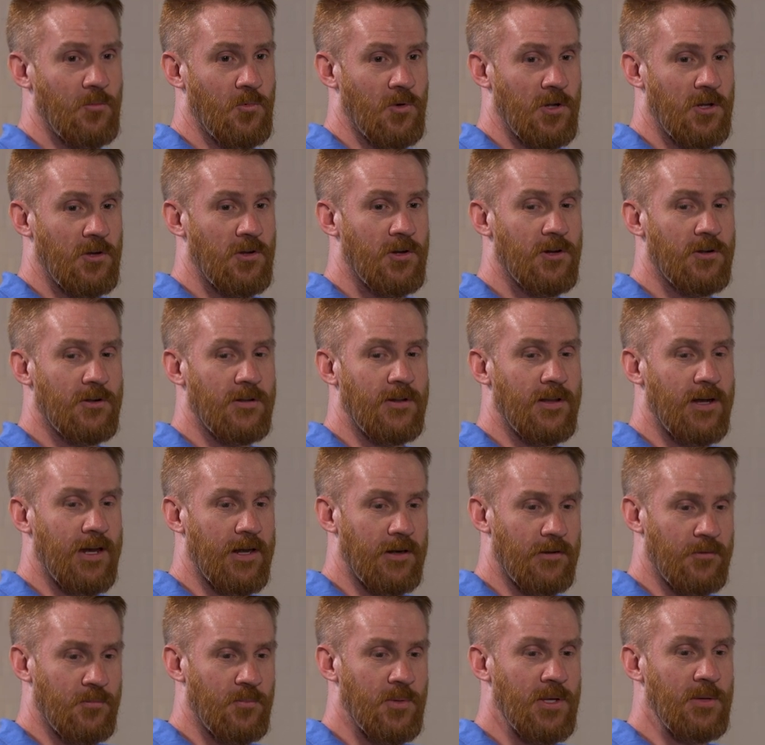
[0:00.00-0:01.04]
when you hear a lot
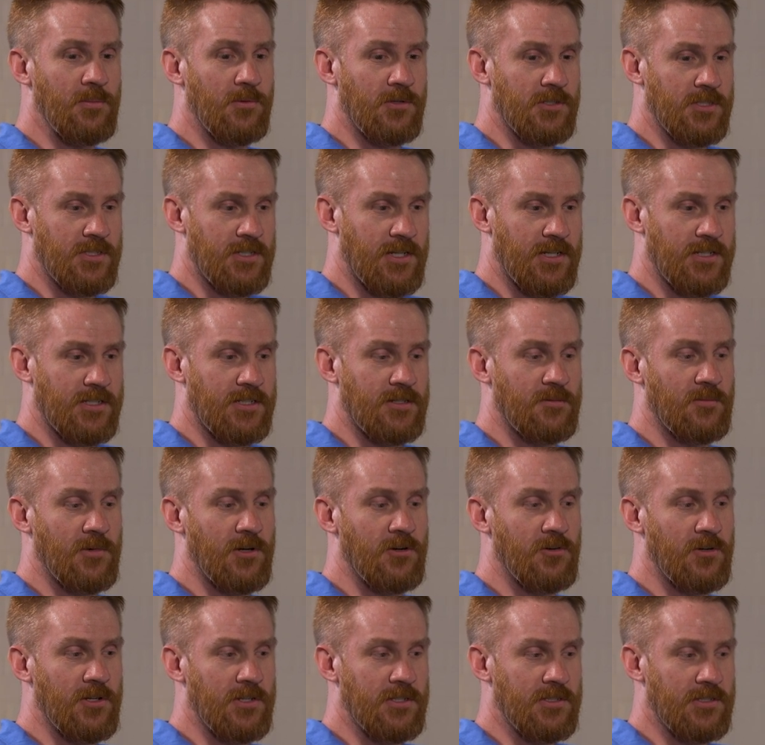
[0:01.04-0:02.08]
of people's
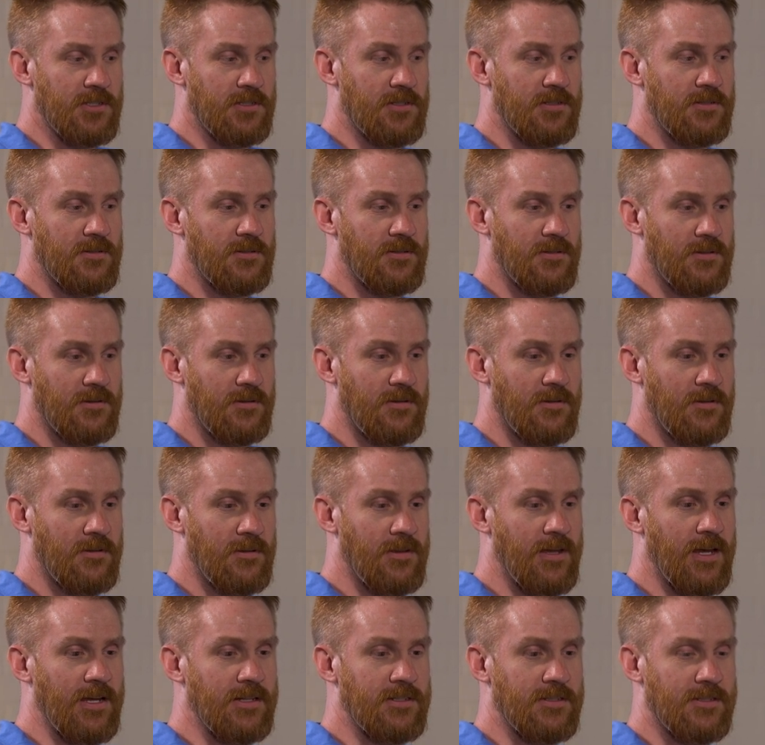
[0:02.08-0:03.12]
testimonies,
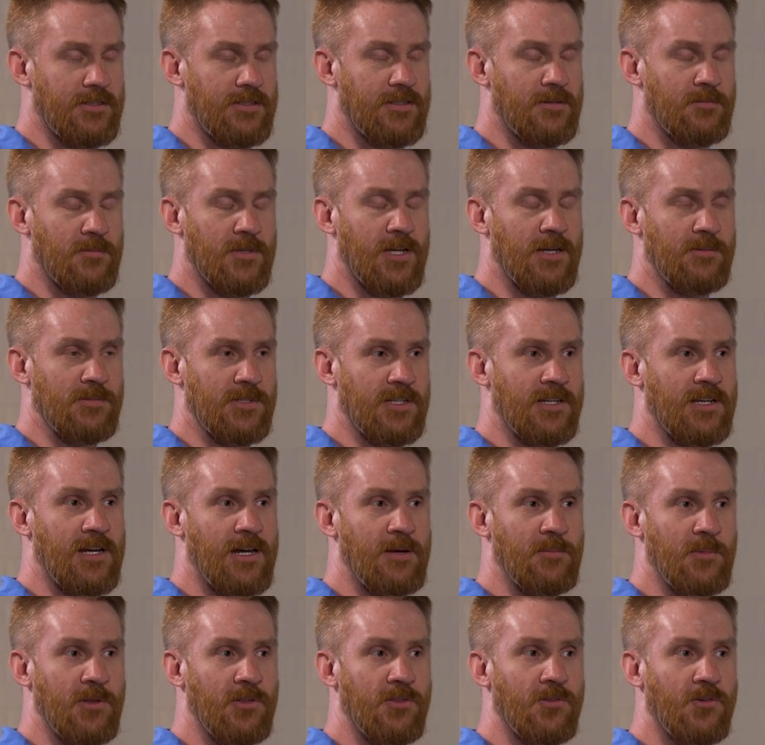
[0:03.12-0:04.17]
that's sometimes a
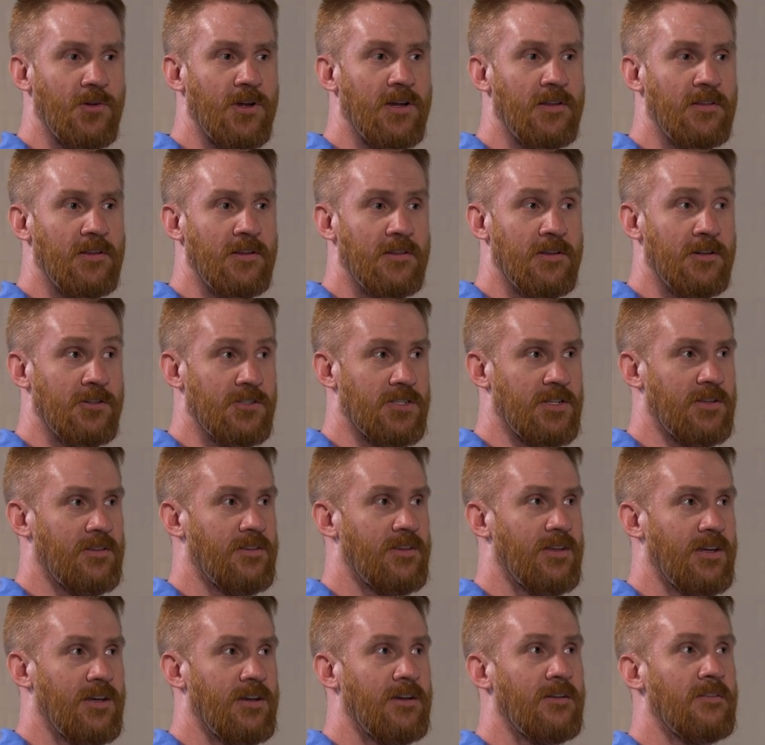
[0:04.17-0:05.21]
common thread that there's a
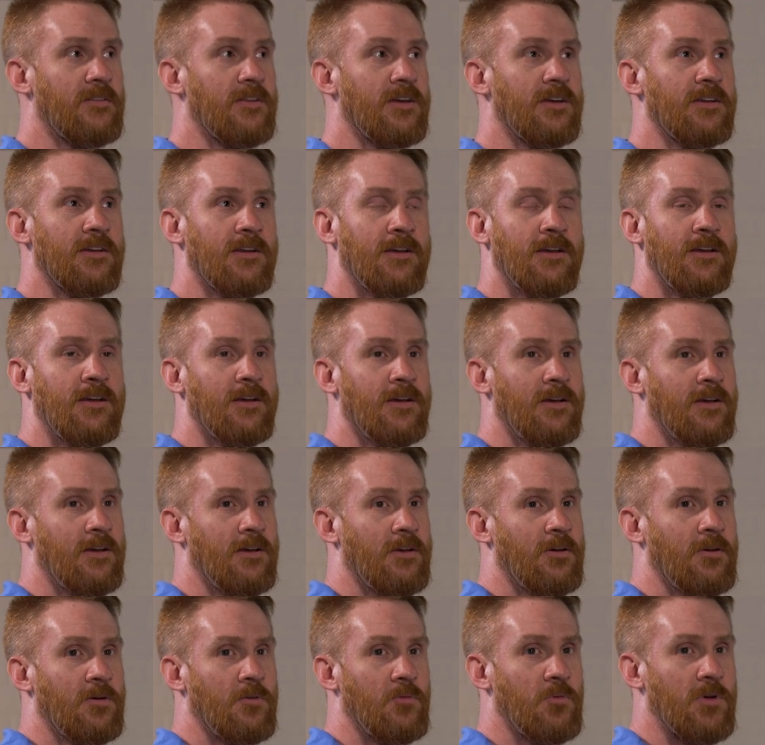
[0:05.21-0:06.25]
thing that
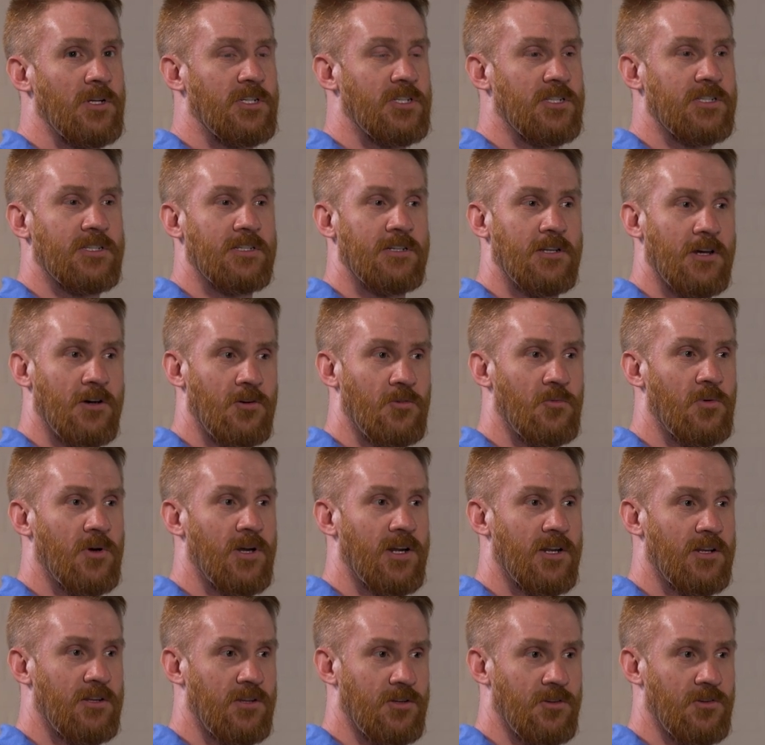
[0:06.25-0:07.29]
we just don't
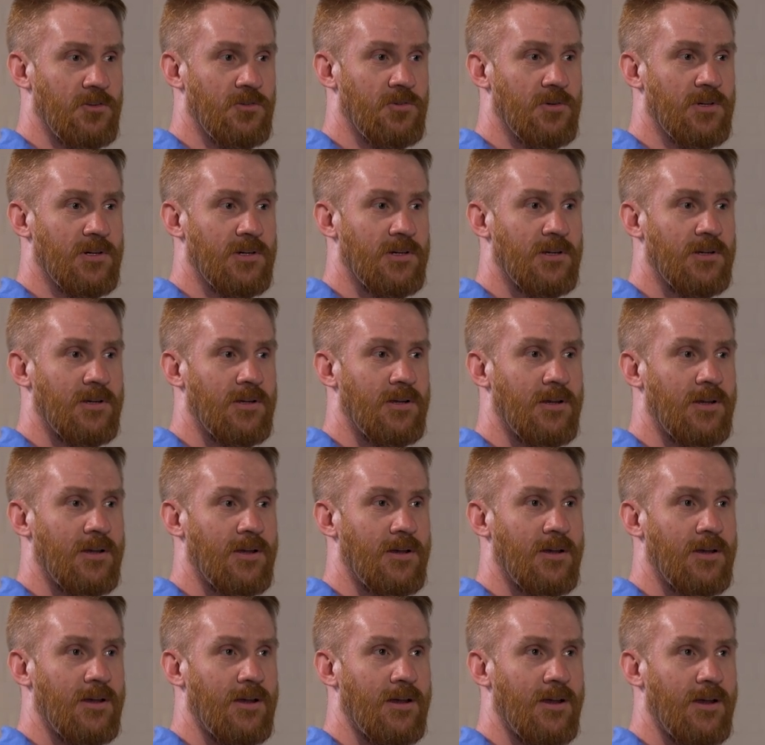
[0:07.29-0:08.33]
want to do.
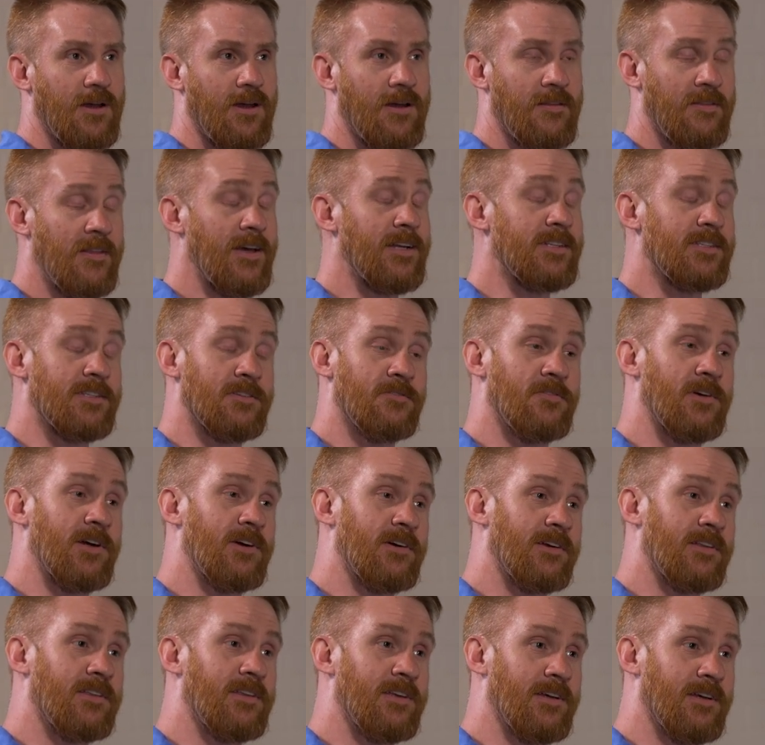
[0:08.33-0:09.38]
Exactly. And that's the
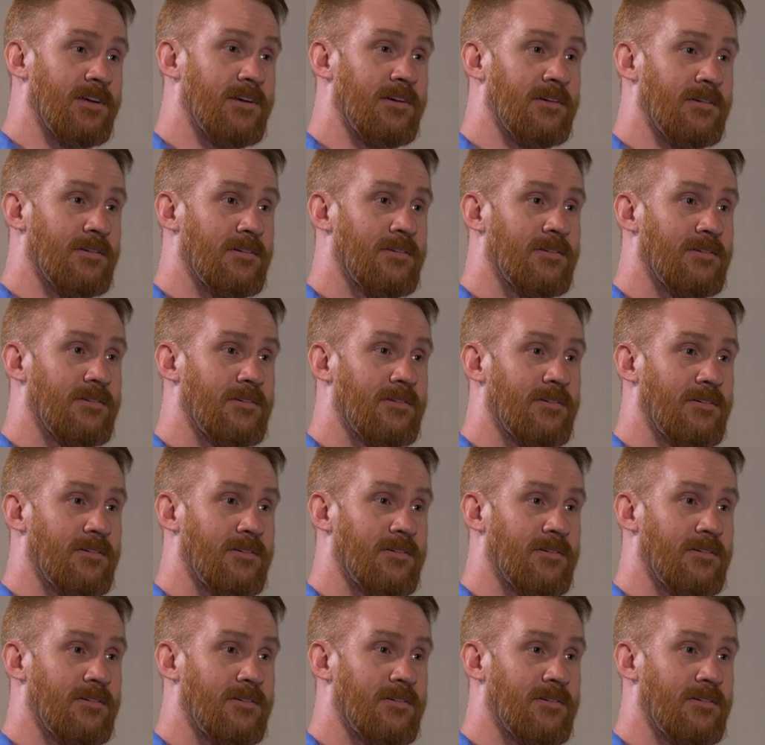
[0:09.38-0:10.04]
very thing